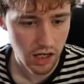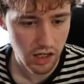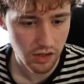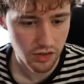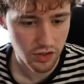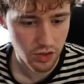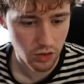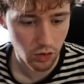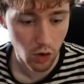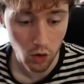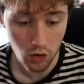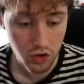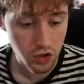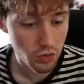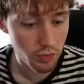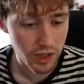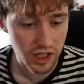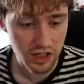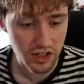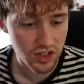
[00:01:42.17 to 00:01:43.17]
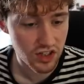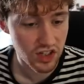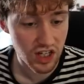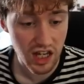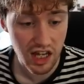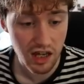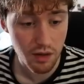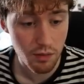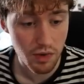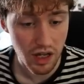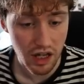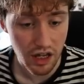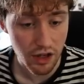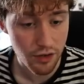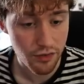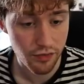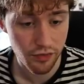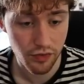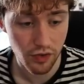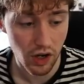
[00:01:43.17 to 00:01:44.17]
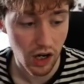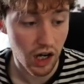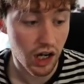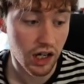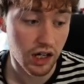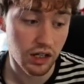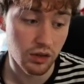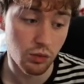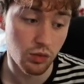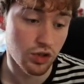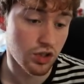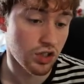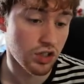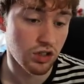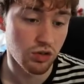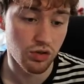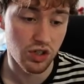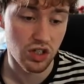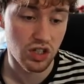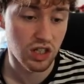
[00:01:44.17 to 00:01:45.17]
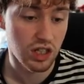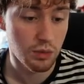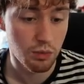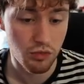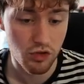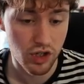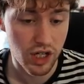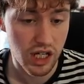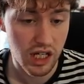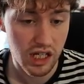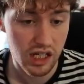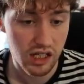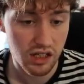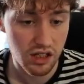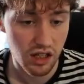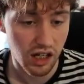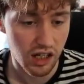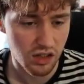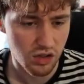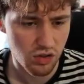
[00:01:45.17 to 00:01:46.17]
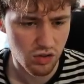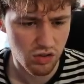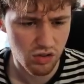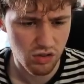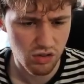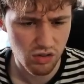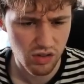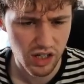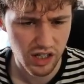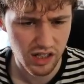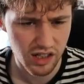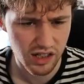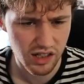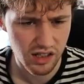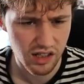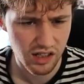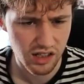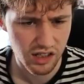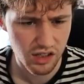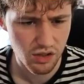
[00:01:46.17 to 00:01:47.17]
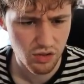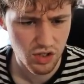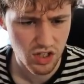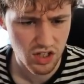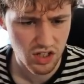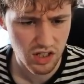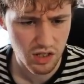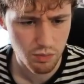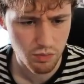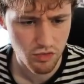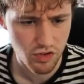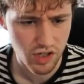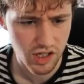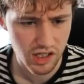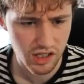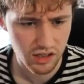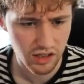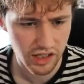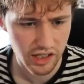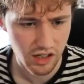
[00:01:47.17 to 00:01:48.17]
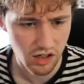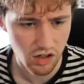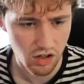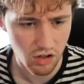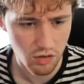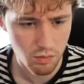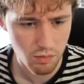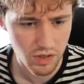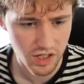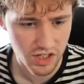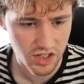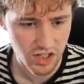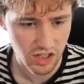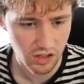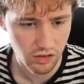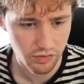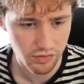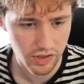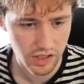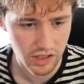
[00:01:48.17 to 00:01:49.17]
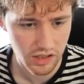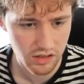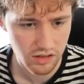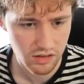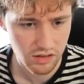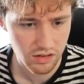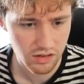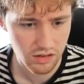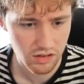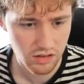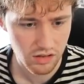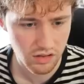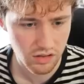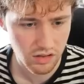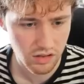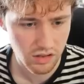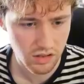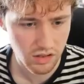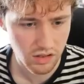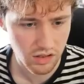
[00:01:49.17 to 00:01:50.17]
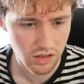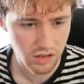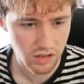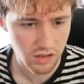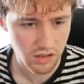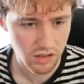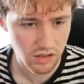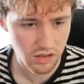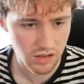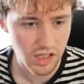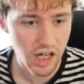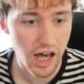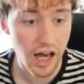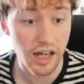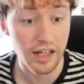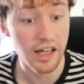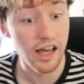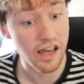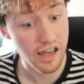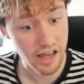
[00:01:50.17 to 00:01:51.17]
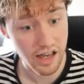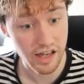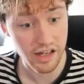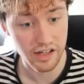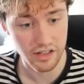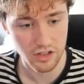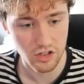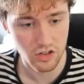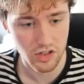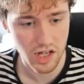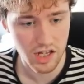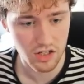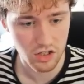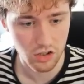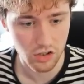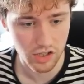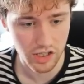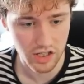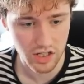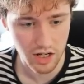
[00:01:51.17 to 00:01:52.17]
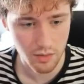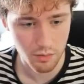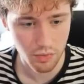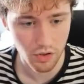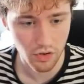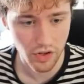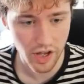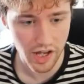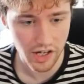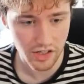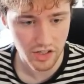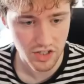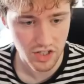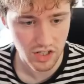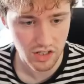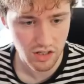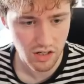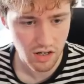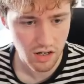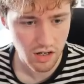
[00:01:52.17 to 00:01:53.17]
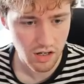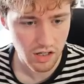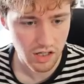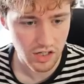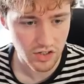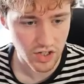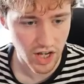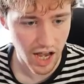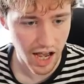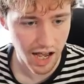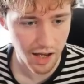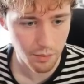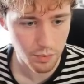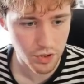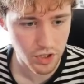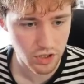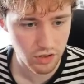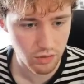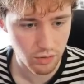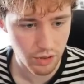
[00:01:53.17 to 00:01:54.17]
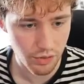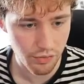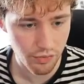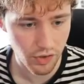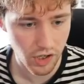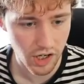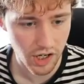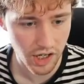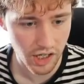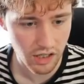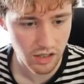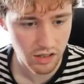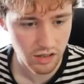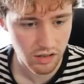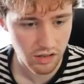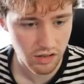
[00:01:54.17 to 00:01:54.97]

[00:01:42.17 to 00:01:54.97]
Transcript: This will also be the same if I was to use a sleep grenade. I don't know, can I use a sleep grenade like on myself here? Yeah. So there's a good example there, you see? He's absolutely fine.